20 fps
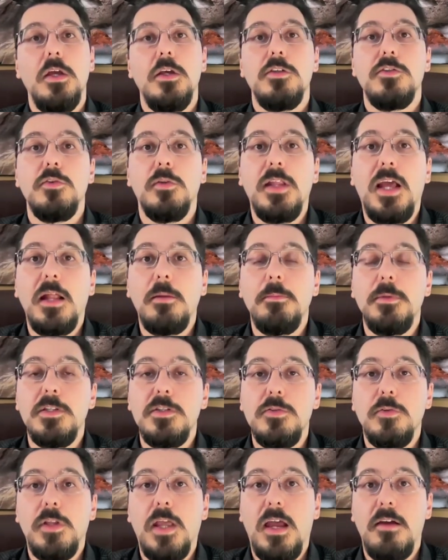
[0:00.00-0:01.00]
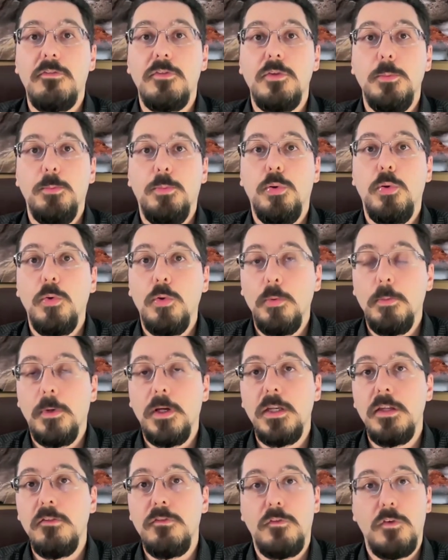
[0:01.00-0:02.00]
So that means you'd have to pull
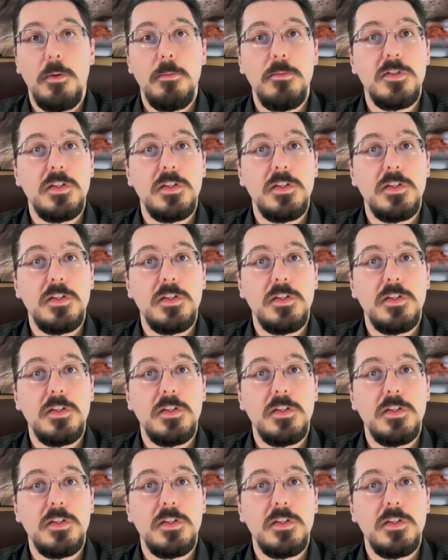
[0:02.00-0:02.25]
money from